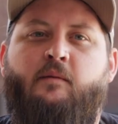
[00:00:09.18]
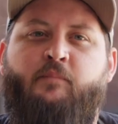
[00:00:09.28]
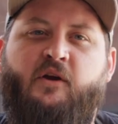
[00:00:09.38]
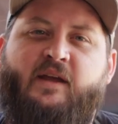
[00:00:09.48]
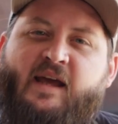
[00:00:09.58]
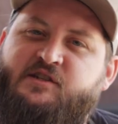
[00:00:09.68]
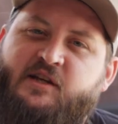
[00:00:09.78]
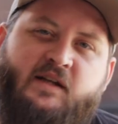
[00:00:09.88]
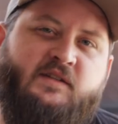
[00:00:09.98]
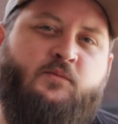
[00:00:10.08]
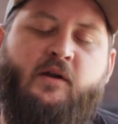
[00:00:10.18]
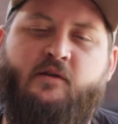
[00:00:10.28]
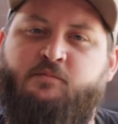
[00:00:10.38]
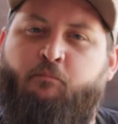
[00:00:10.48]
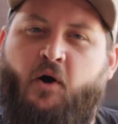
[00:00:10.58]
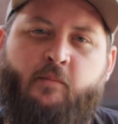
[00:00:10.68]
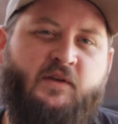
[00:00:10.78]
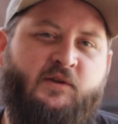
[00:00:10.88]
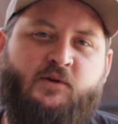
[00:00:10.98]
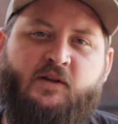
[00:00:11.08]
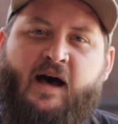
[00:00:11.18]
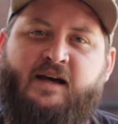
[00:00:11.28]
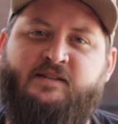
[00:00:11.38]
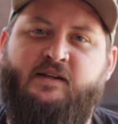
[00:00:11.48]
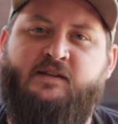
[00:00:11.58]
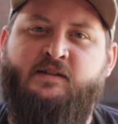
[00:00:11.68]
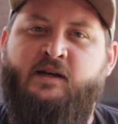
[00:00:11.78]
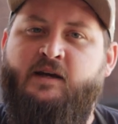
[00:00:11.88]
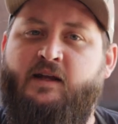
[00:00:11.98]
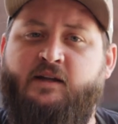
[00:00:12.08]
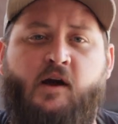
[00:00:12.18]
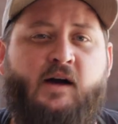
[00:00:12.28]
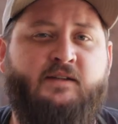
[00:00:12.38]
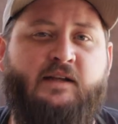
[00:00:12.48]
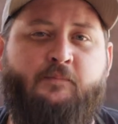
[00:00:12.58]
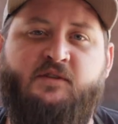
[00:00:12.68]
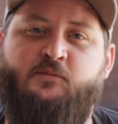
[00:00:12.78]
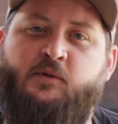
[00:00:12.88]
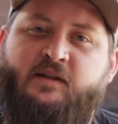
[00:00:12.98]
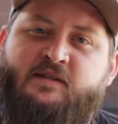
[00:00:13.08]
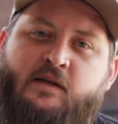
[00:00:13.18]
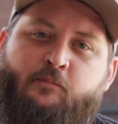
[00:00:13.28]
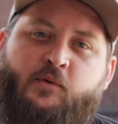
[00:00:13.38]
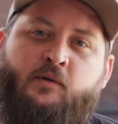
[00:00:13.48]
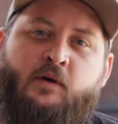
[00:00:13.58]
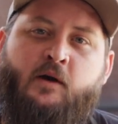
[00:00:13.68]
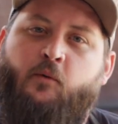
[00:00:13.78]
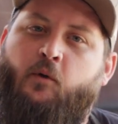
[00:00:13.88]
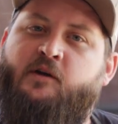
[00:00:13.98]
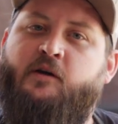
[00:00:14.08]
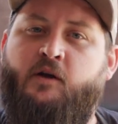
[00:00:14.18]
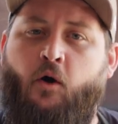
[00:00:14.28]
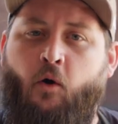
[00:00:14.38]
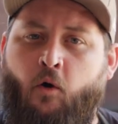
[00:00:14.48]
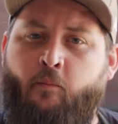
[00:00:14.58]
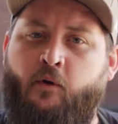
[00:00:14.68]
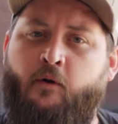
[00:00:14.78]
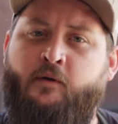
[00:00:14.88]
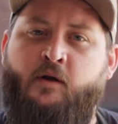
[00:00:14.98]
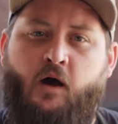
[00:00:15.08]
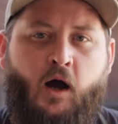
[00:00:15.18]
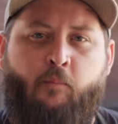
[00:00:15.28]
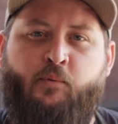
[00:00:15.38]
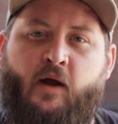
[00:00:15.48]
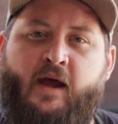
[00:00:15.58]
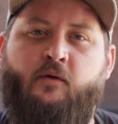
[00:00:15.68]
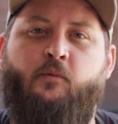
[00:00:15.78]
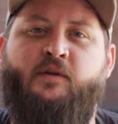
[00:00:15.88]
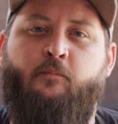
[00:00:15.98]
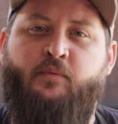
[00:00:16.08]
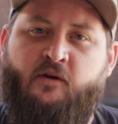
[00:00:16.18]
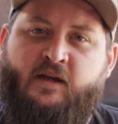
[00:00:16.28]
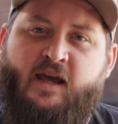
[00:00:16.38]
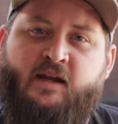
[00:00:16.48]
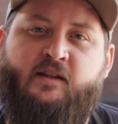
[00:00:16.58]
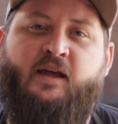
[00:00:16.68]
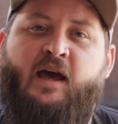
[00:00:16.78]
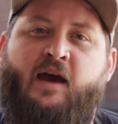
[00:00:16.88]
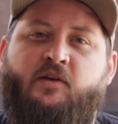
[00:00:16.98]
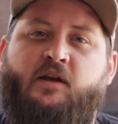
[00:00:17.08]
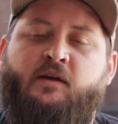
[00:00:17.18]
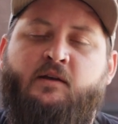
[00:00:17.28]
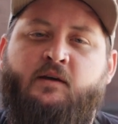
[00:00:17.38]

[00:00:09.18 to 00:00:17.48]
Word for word: Beer can chicken is one of those barbecue classics, and the concept is really simple. We're cooking a whole bird upright with a beer can in the cavity.